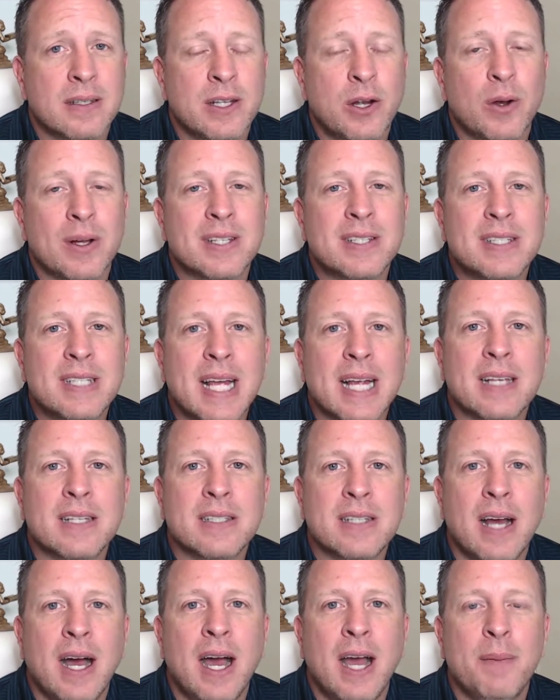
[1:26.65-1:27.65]
They're a
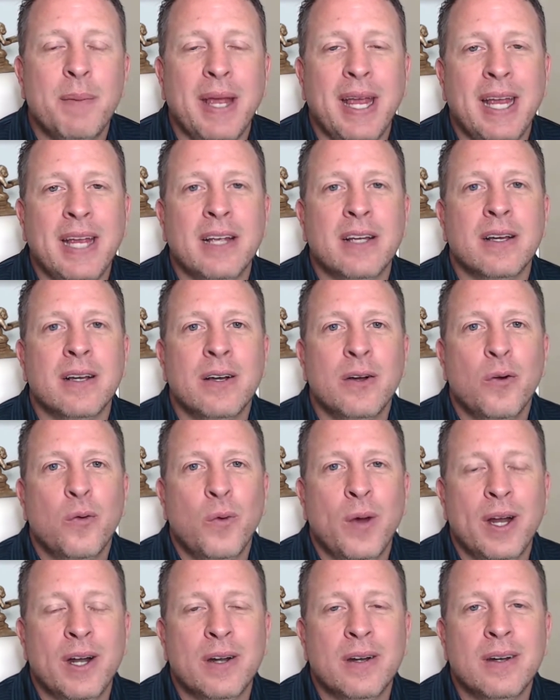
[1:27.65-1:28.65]
six-time Inc
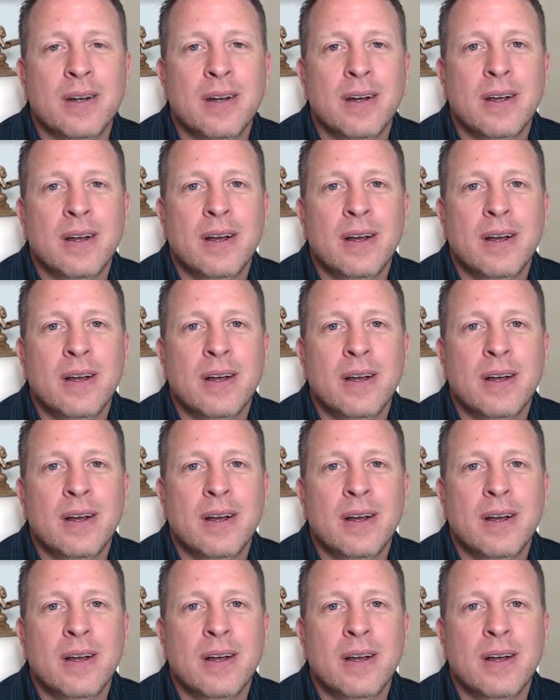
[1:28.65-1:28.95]
winner.